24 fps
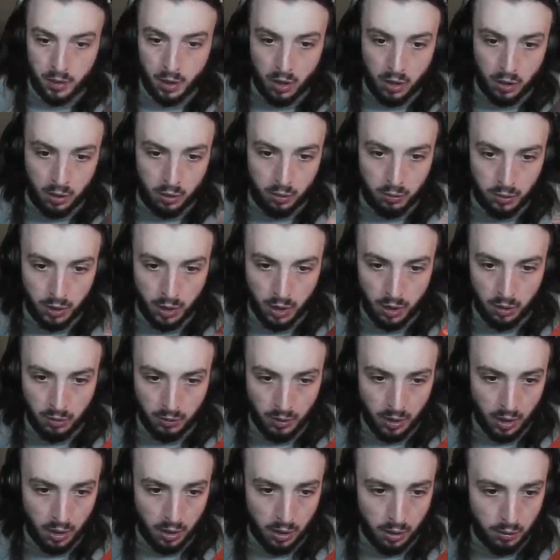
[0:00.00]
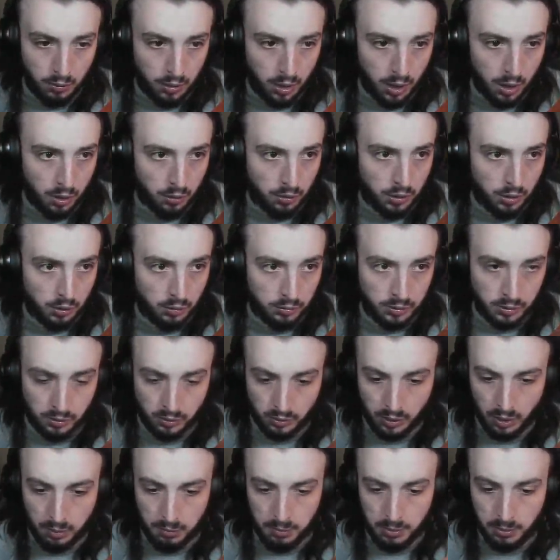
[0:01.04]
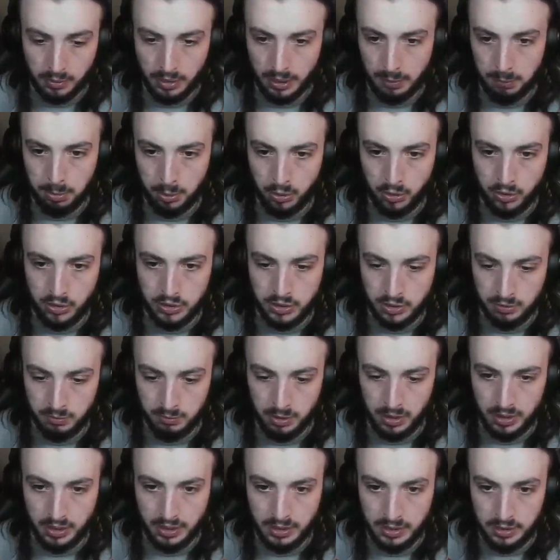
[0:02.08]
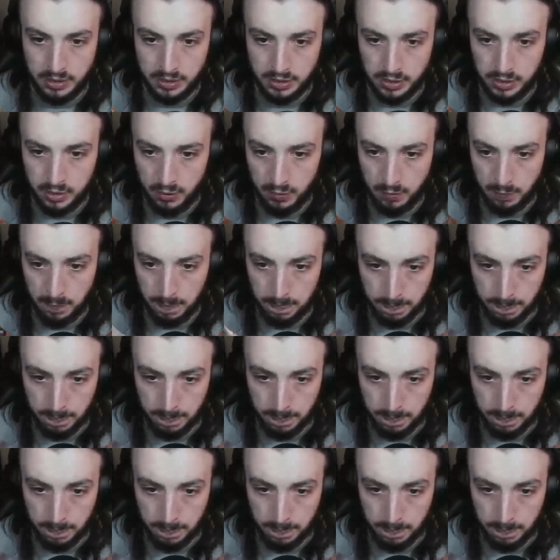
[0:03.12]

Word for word: No, no, no, no, don't, don't get me with that poison, please.